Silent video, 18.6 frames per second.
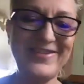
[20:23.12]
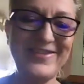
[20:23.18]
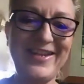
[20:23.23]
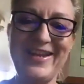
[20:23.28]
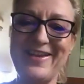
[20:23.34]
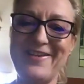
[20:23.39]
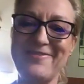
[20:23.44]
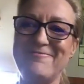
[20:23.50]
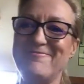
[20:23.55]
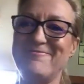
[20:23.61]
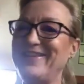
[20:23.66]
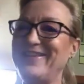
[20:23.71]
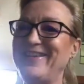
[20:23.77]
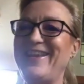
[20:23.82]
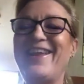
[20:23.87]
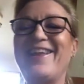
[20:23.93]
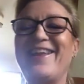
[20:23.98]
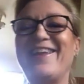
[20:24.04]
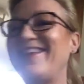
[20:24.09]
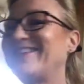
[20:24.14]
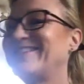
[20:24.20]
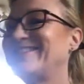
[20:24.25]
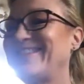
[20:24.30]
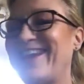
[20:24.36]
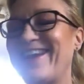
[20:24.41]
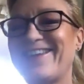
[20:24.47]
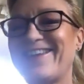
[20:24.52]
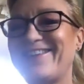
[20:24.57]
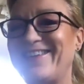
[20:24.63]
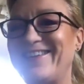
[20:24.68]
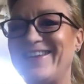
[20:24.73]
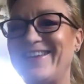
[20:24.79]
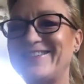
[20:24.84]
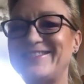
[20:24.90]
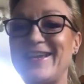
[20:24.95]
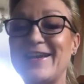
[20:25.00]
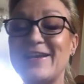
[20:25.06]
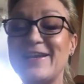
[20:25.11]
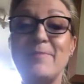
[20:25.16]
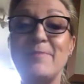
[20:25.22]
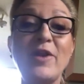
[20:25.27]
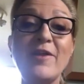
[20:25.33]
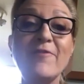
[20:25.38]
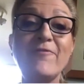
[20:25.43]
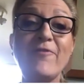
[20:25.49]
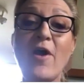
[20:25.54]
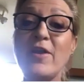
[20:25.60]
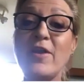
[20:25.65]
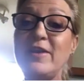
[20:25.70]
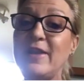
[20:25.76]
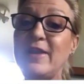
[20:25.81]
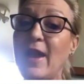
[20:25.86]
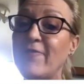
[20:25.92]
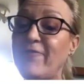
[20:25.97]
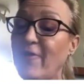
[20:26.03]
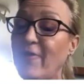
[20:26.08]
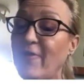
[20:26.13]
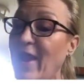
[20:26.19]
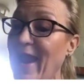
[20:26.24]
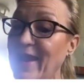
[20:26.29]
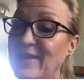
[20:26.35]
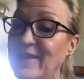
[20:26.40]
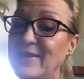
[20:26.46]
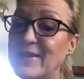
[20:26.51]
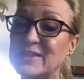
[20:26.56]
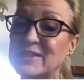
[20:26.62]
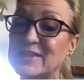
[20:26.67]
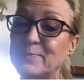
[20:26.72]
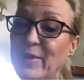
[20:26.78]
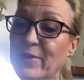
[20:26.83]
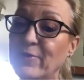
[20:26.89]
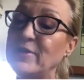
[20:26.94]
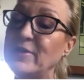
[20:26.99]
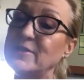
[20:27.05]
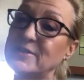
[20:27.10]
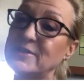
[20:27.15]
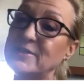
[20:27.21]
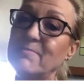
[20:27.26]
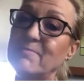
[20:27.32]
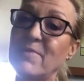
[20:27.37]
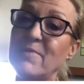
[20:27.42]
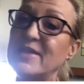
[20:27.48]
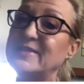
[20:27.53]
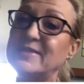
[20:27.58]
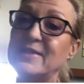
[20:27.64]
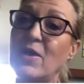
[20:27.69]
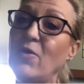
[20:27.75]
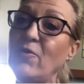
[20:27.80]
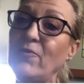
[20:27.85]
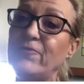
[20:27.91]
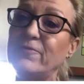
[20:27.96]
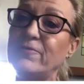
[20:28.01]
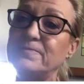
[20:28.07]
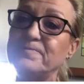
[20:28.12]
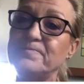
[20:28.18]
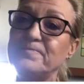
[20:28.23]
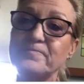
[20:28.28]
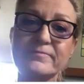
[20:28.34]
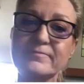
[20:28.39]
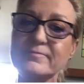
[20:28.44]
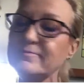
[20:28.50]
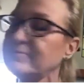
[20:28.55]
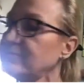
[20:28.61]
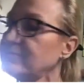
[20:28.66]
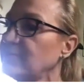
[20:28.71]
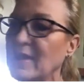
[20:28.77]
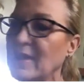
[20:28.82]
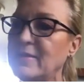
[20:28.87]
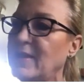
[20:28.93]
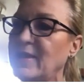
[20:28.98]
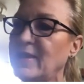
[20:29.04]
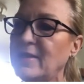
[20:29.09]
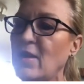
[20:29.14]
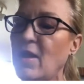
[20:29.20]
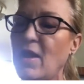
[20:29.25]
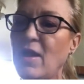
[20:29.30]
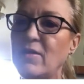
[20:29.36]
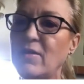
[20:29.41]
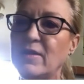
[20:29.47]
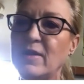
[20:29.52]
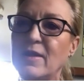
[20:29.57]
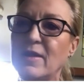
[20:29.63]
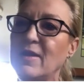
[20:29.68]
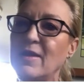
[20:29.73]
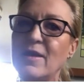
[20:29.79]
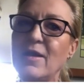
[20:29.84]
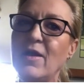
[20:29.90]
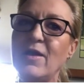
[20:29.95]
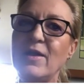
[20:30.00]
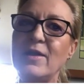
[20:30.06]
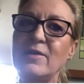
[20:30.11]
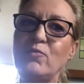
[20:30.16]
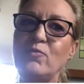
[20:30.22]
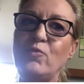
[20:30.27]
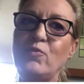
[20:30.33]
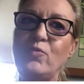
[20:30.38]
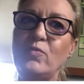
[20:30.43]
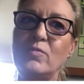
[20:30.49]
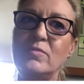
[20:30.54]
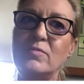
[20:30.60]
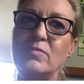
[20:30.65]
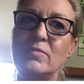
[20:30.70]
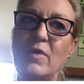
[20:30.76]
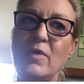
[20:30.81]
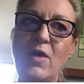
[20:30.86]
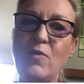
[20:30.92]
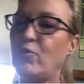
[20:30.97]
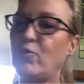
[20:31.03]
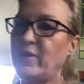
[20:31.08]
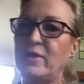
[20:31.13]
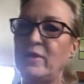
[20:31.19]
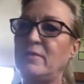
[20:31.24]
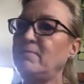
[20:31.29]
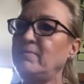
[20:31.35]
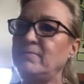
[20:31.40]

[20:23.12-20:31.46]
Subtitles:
yeah, well, yeah, exactly. But if I hadn't experienced it myself, then I I would